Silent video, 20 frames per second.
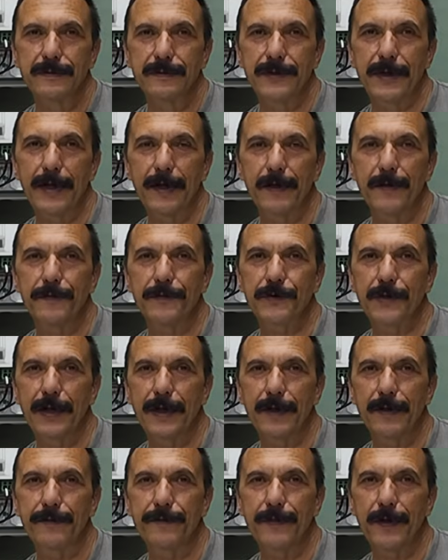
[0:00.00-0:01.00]
tariffs
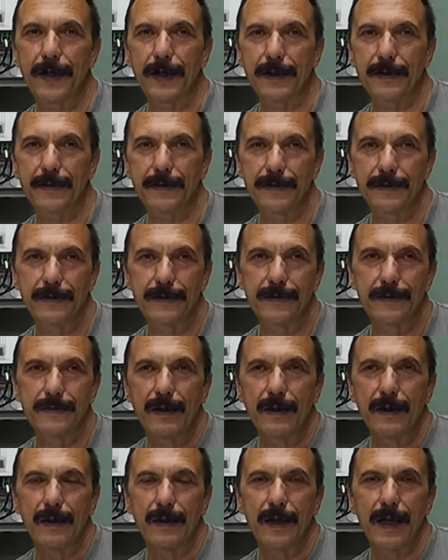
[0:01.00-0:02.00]
take effect.
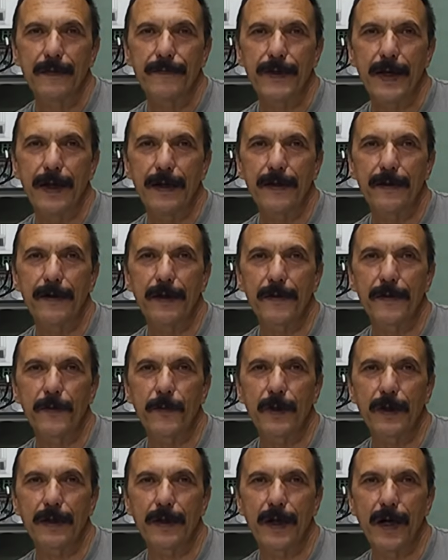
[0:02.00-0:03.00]
I've got another
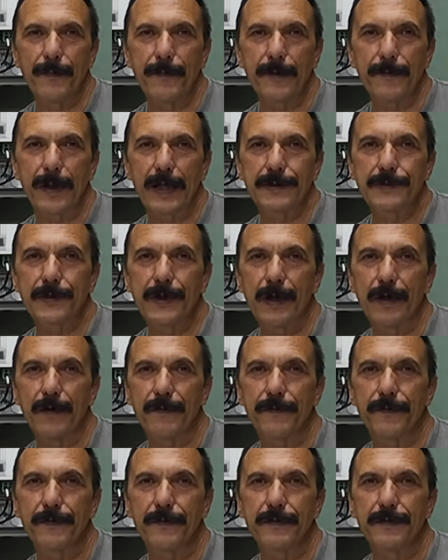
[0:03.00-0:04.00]
one coming
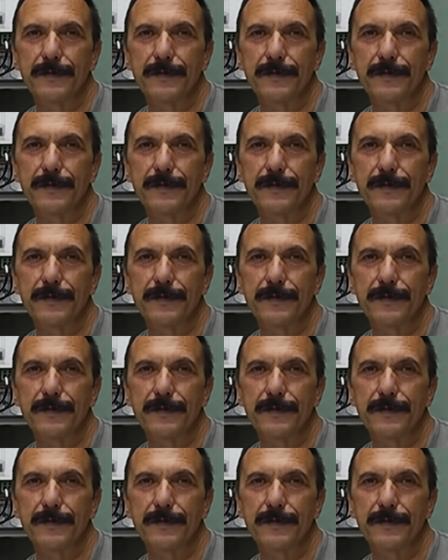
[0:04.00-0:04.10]
myself,